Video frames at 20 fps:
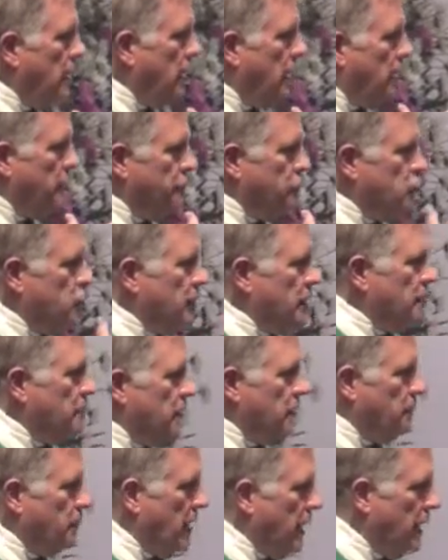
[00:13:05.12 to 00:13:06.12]
have
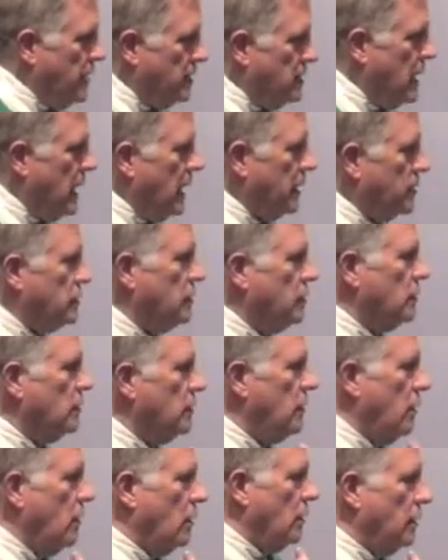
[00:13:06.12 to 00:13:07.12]
treatment by a doctor
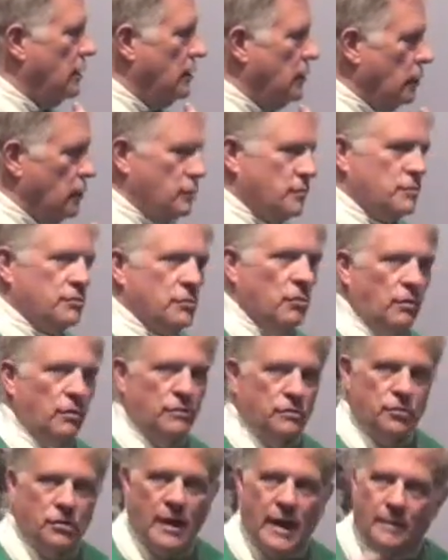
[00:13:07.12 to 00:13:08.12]
or a nurse
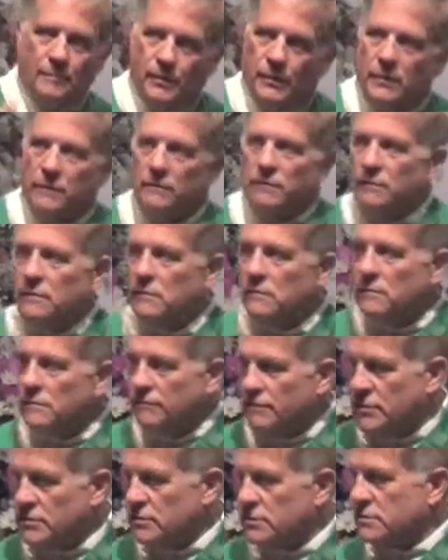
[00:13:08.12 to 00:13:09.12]
or a chaplain
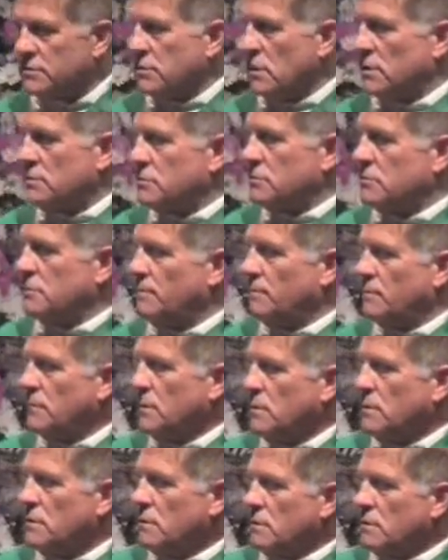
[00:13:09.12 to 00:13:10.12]
who visits us,
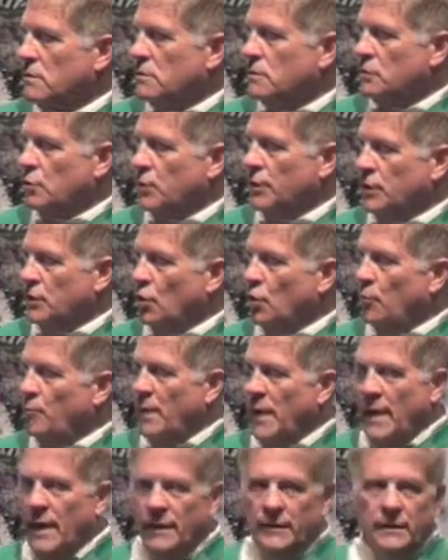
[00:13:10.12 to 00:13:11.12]
do we
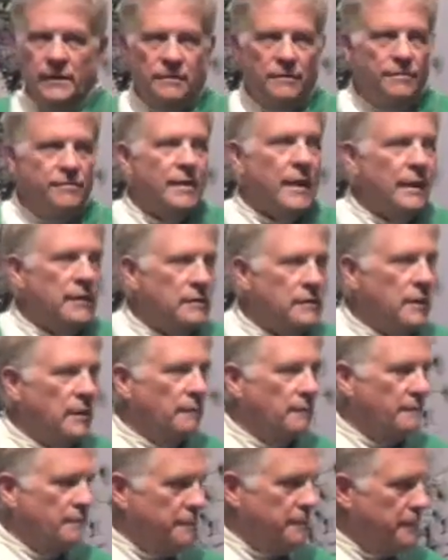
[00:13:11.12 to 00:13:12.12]
go back and thank
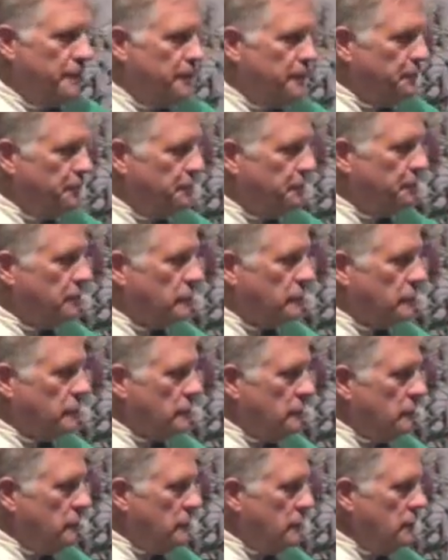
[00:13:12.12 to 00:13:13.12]
them,
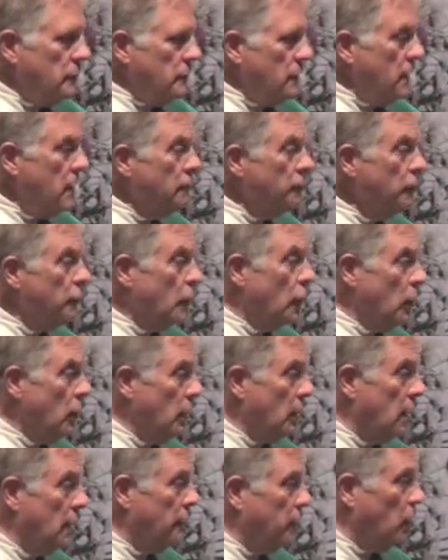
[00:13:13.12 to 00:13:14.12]
even though
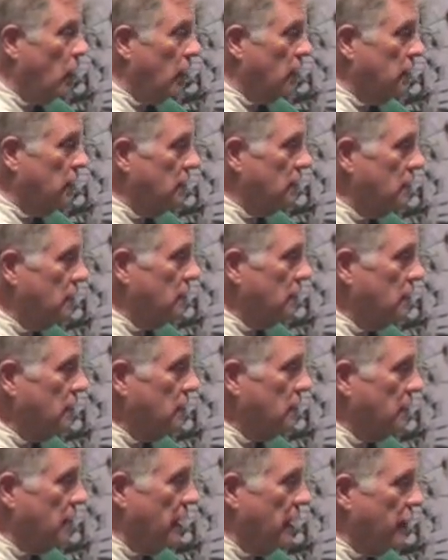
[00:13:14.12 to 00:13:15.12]
a loved one
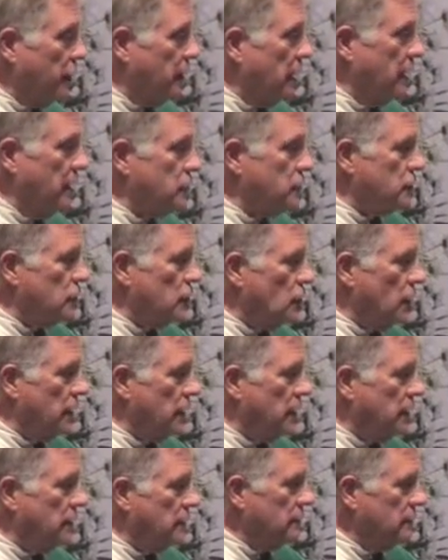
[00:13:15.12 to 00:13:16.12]
may have passed
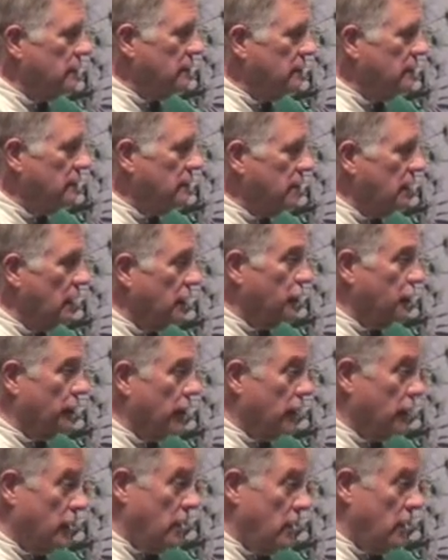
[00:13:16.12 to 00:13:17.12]
away under
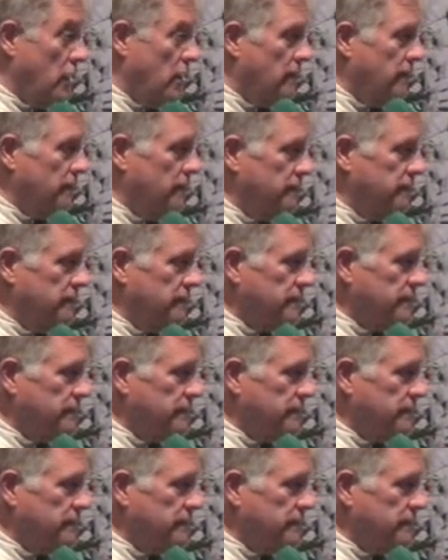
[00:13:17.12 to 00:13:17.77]
their care?